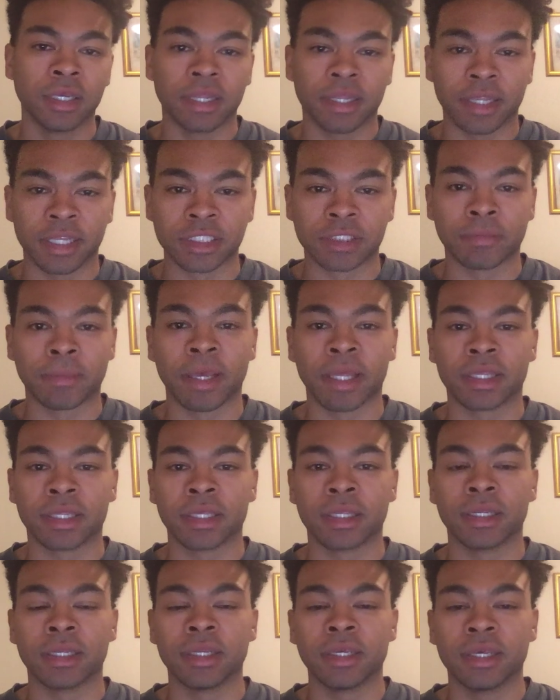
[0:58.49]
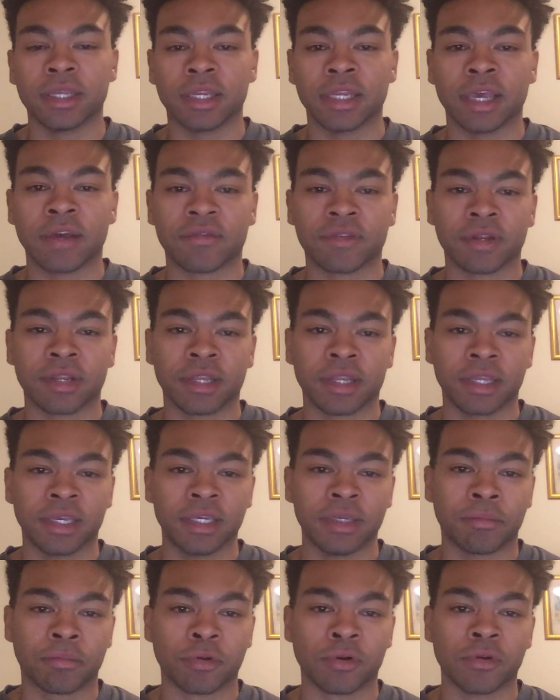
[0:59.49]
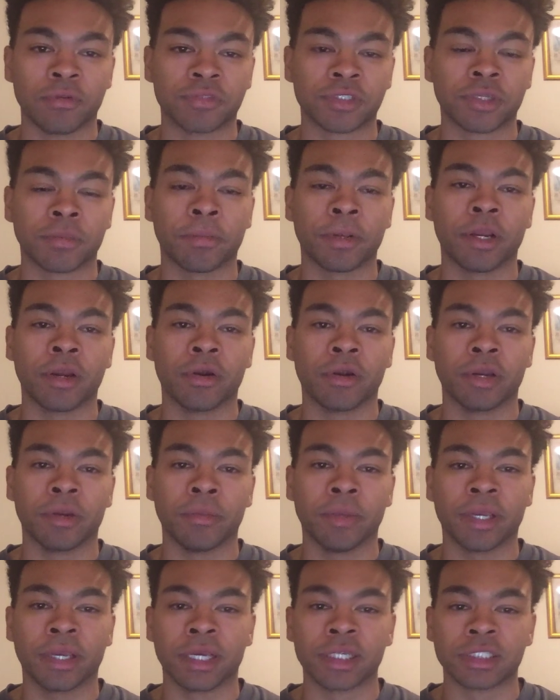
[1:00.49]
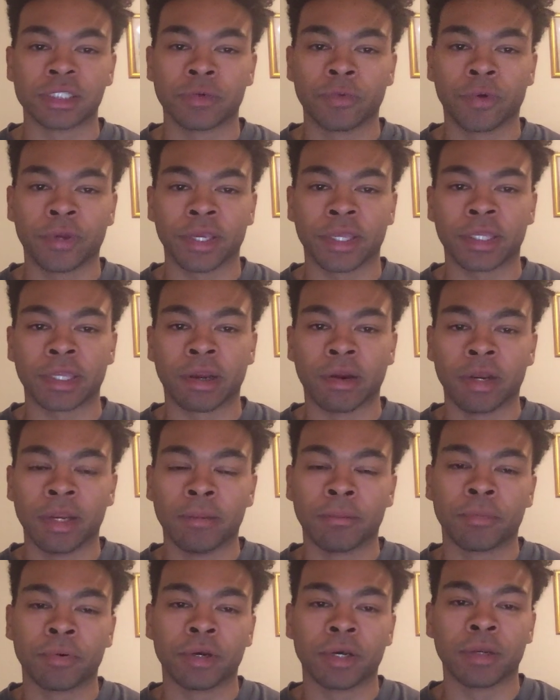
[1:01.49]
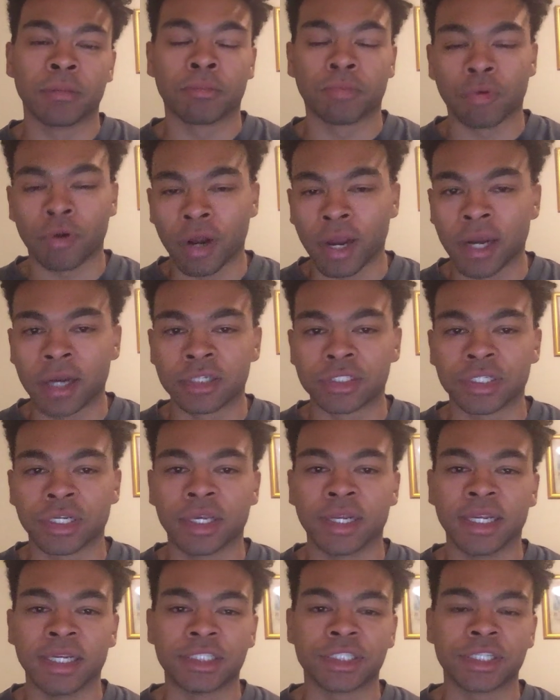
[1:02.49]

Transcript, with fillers: this method definitely proves superior because it will get their input prior to any